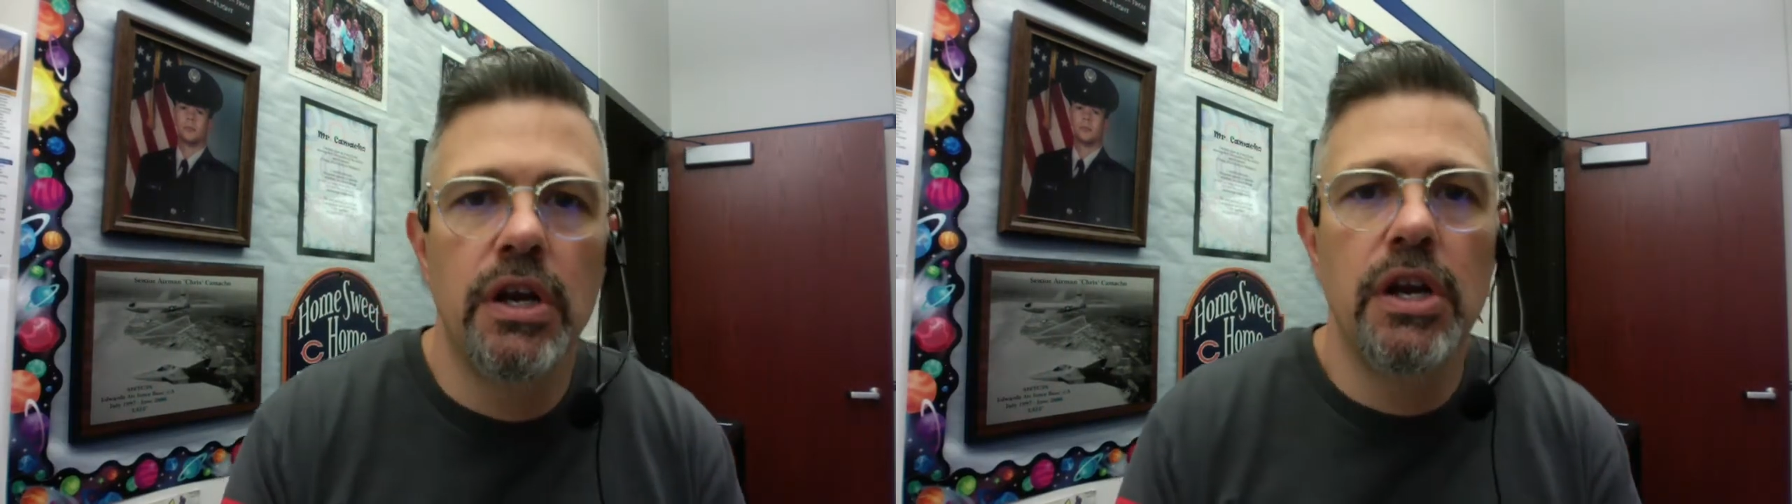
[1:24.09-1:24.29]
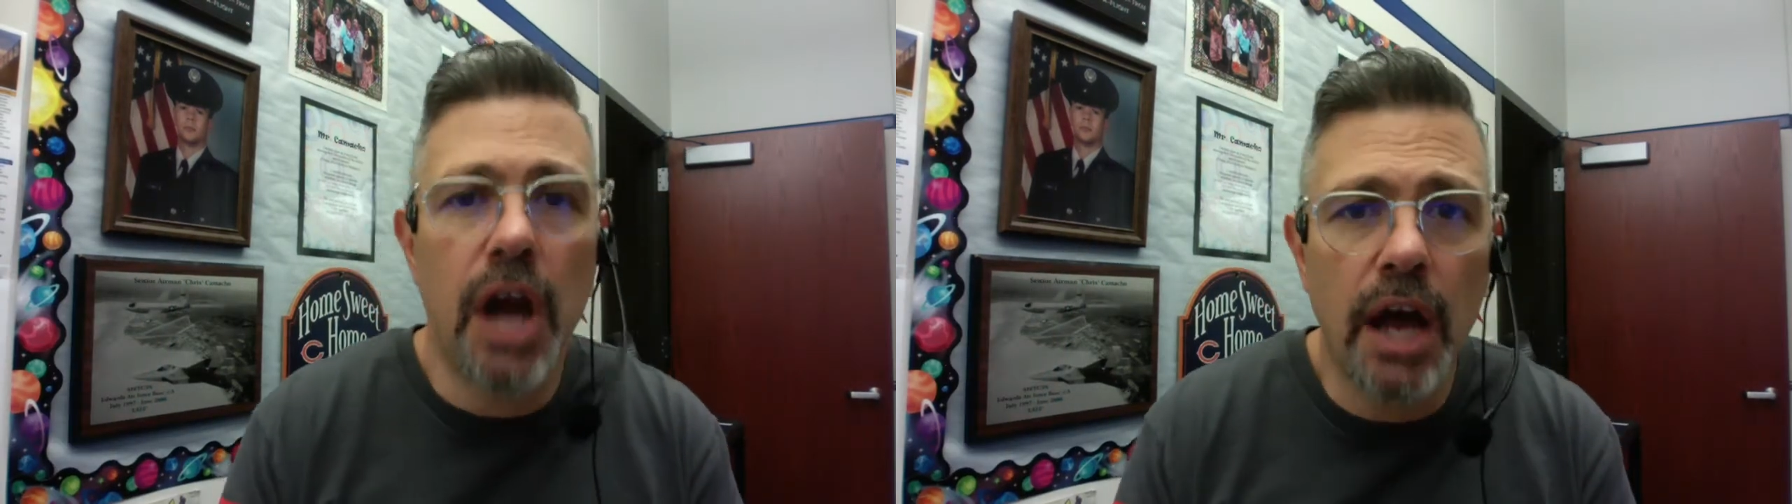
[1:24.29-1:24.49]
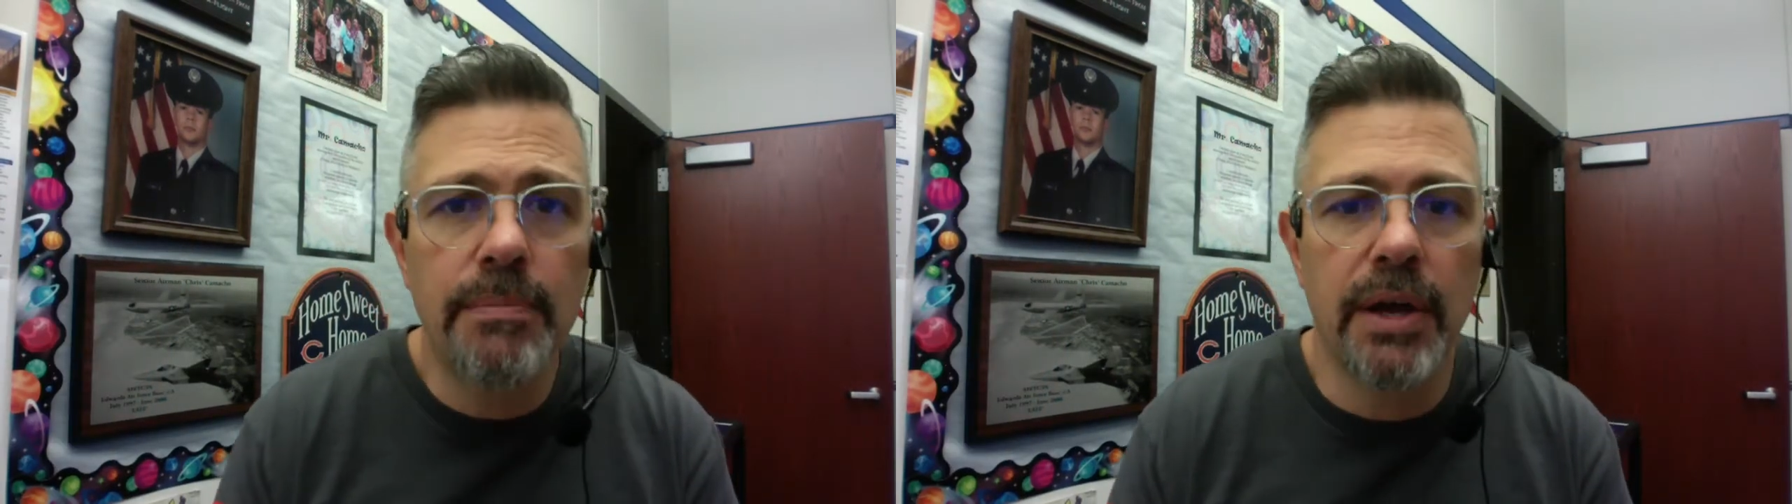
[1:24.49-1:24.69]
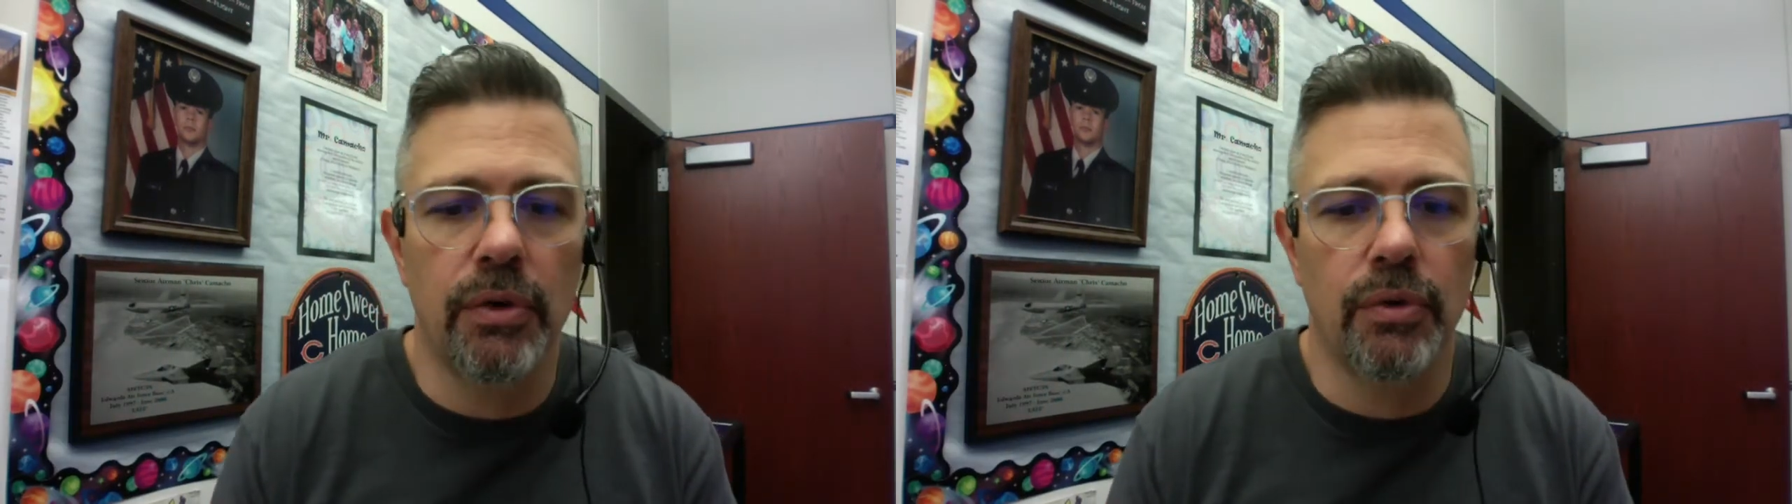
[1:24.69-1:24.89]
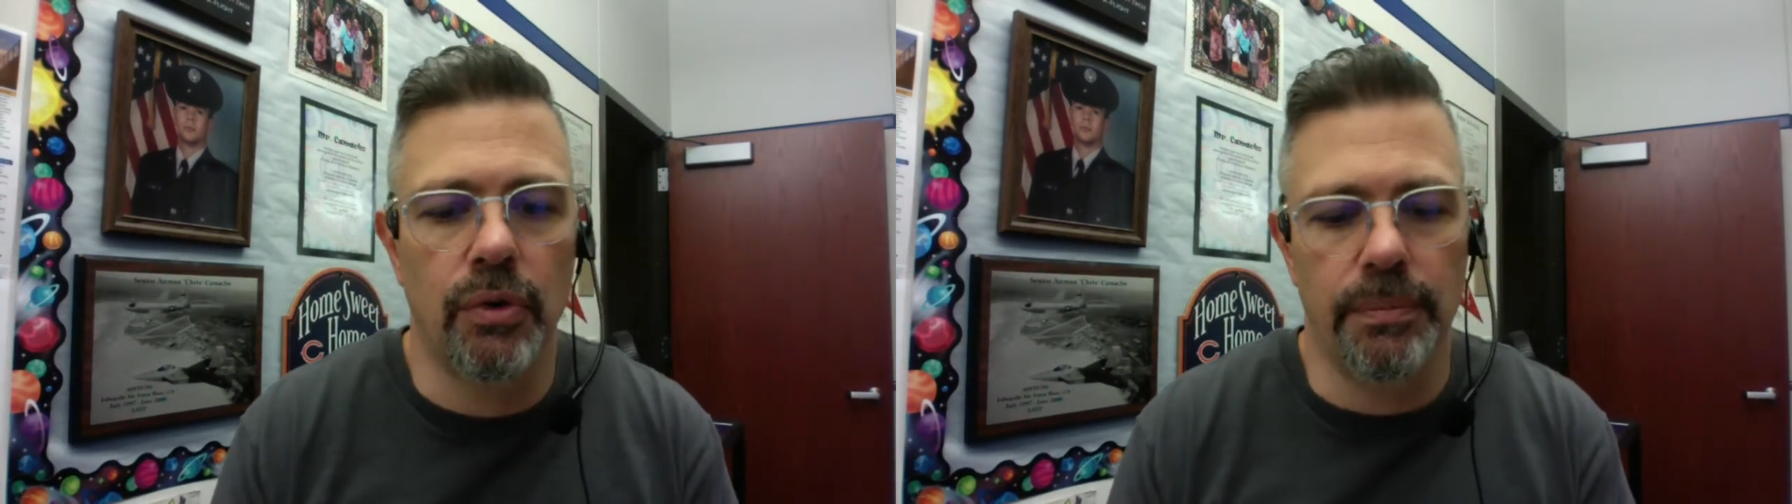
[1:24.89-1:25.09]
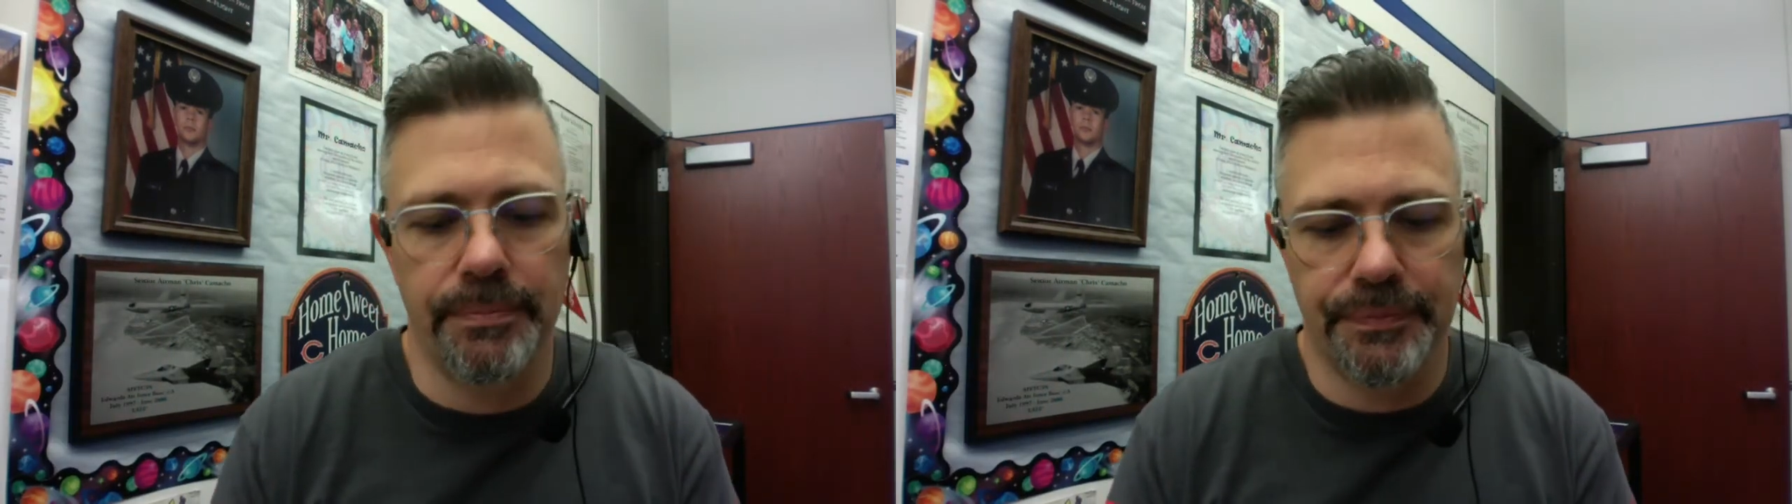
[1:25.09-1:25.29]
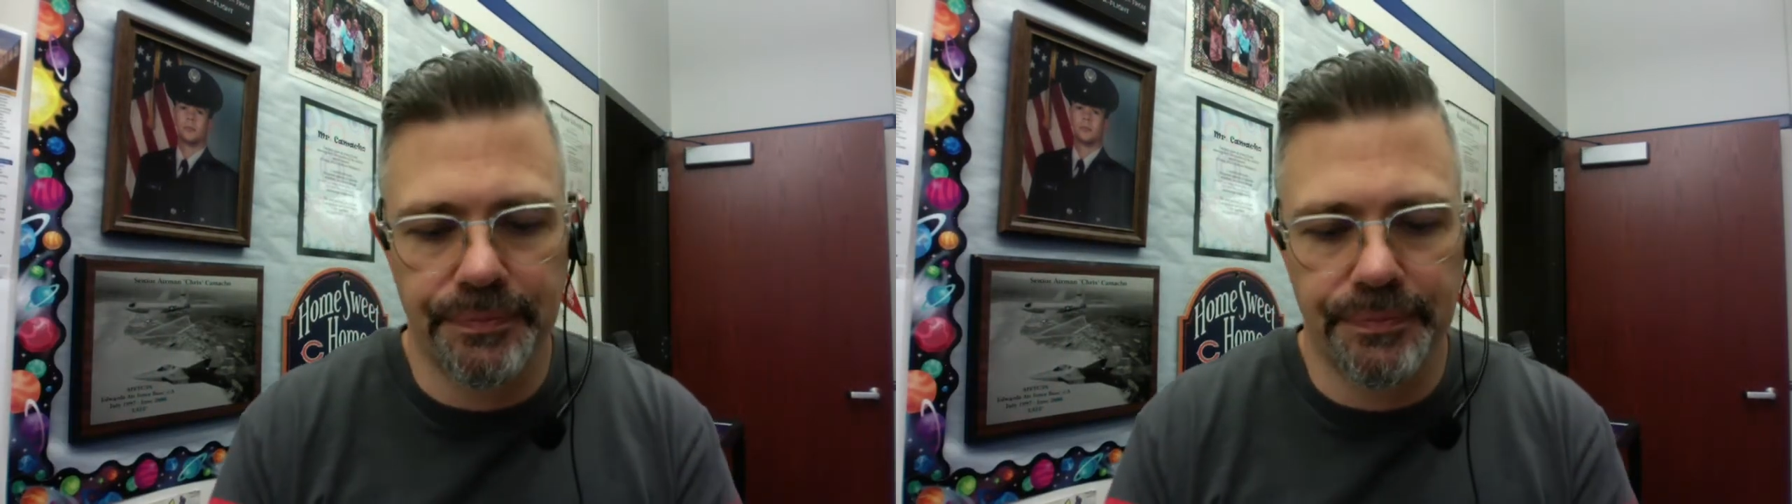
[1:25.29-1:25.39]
non-metal group.